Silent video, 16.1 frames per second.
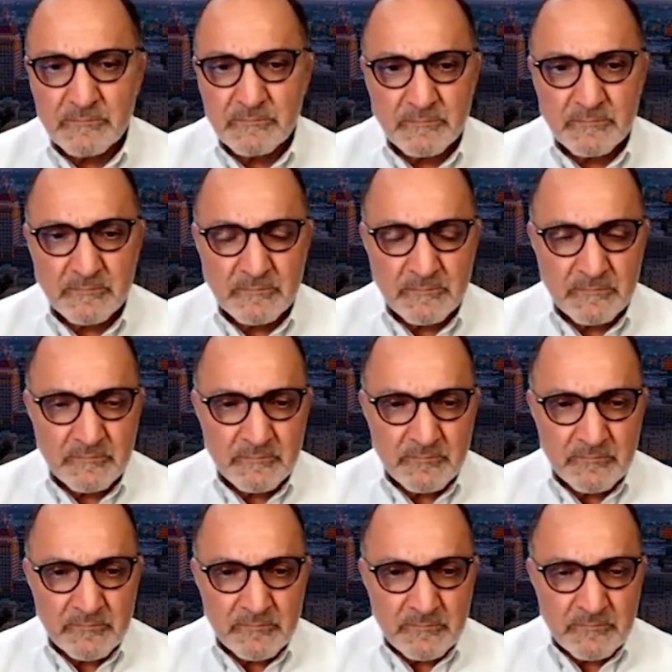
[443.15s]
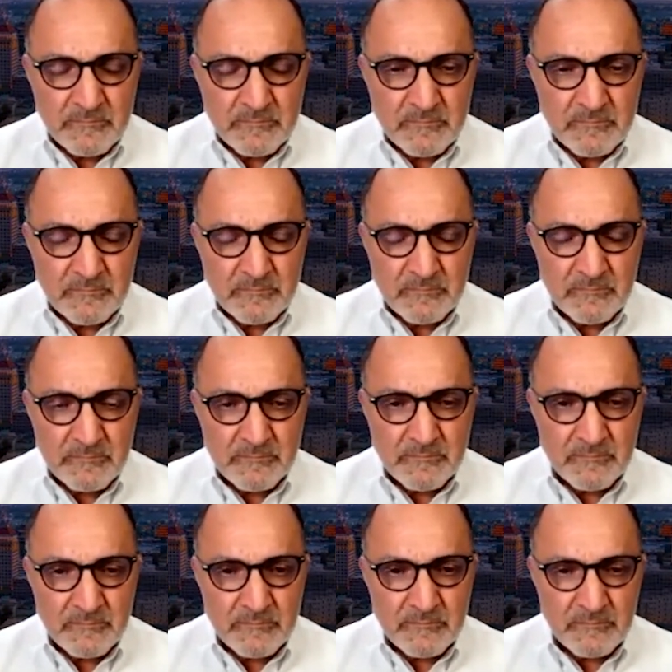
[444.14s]

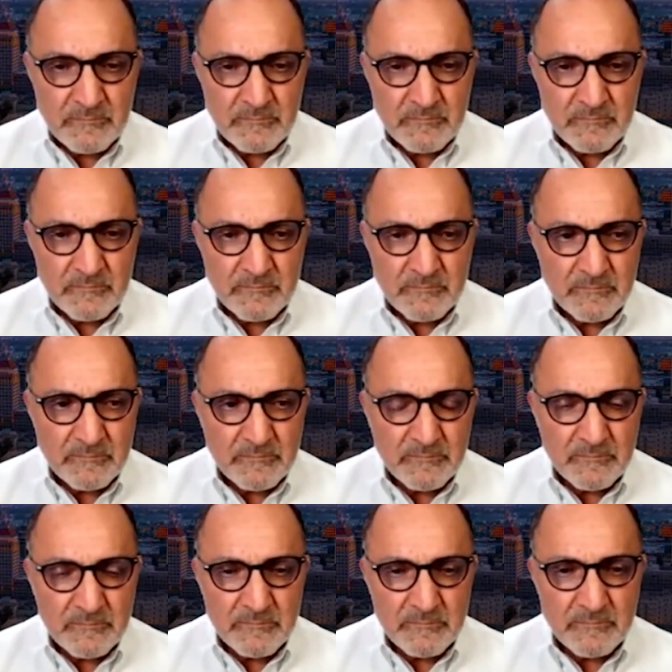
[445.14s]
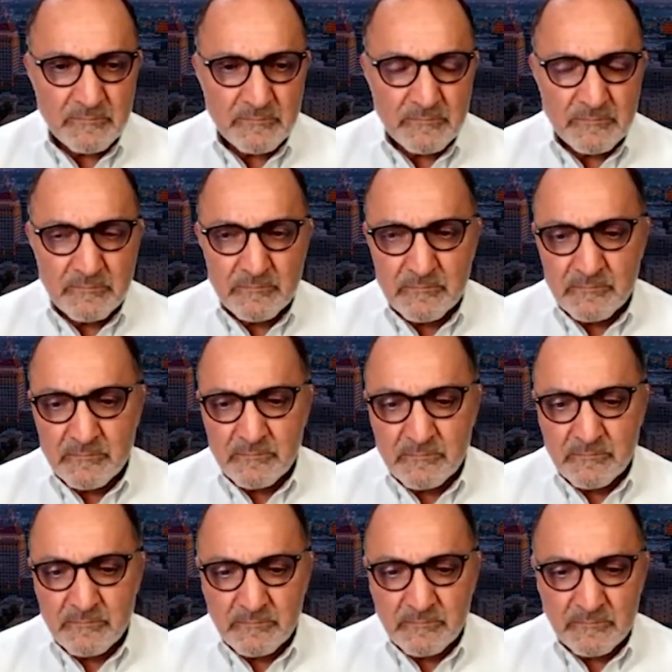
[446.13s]

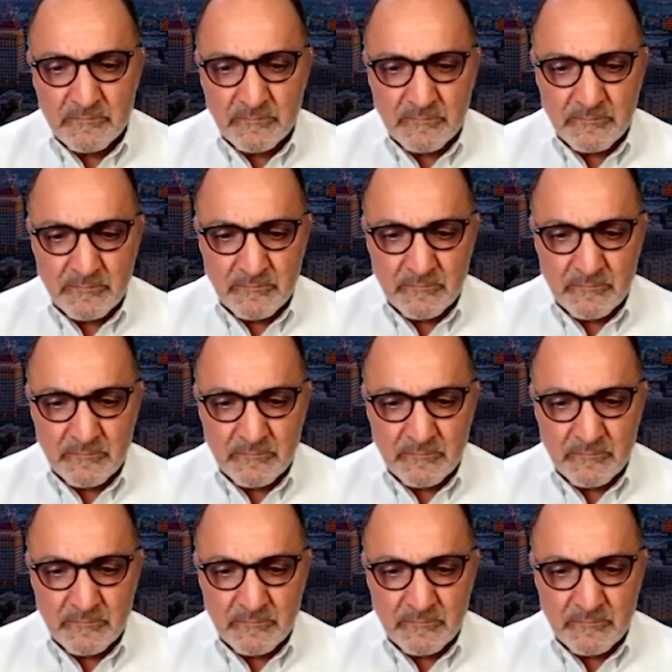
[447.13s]
[no speech]